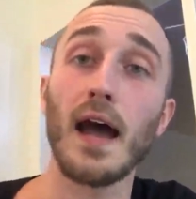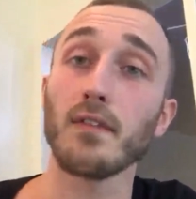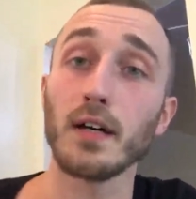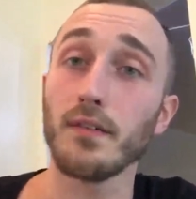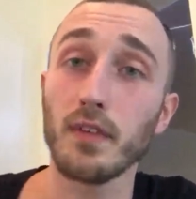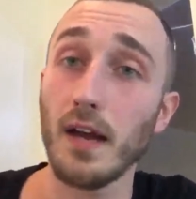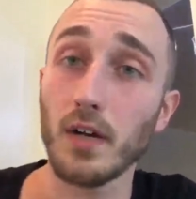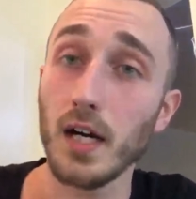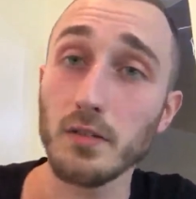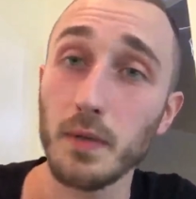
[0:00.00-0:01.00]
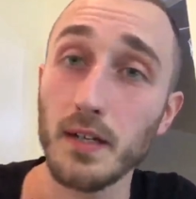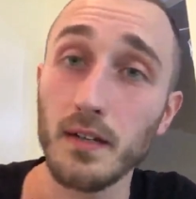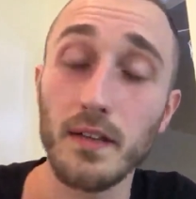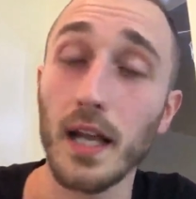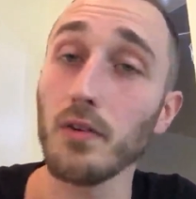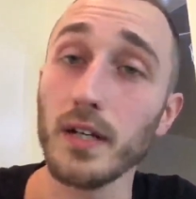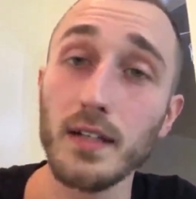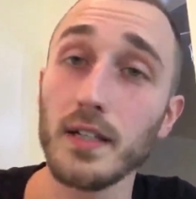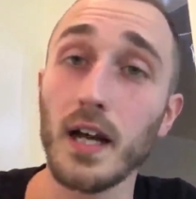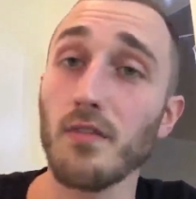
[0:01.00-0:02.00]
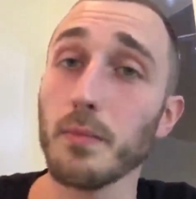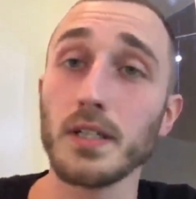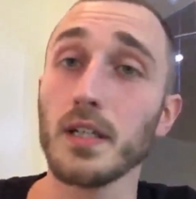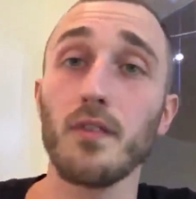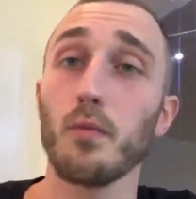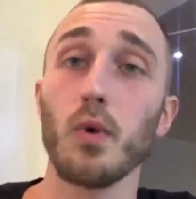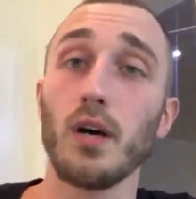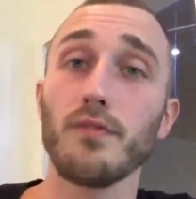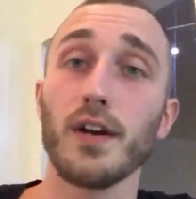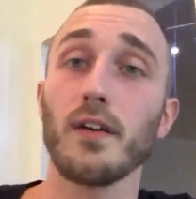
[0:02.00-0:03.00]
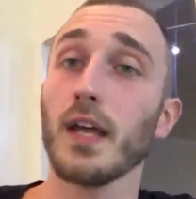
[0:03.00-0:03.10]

have a husband, they don't need the government to give them welfare.